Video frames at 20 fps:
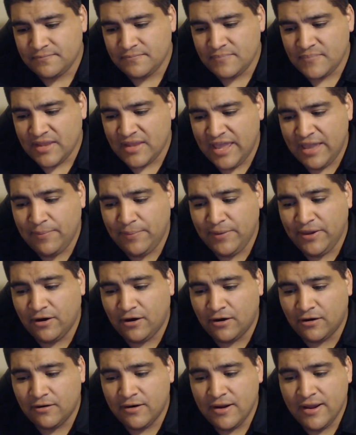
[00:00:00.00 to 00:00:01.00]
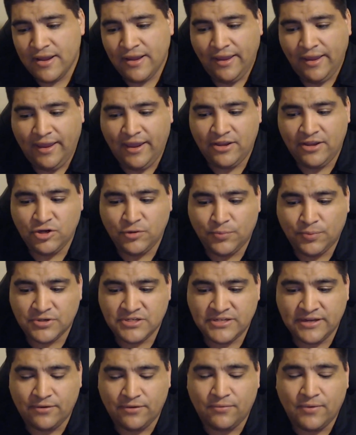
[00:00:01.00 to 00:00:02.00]
APR, annual
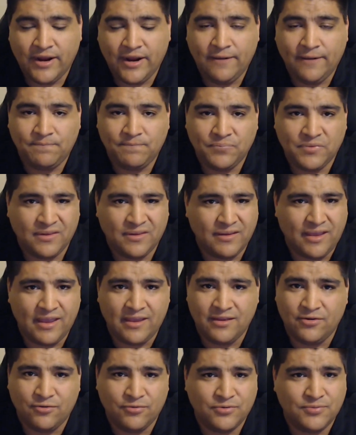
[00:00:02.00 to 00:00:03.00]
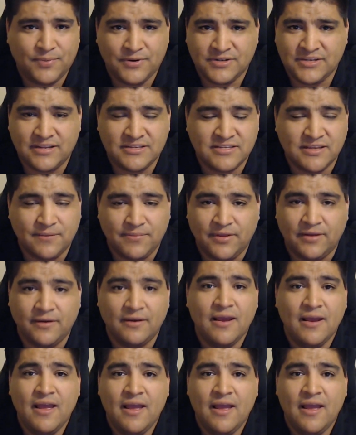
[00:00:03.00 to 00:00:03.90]
percent rate, annual percent something.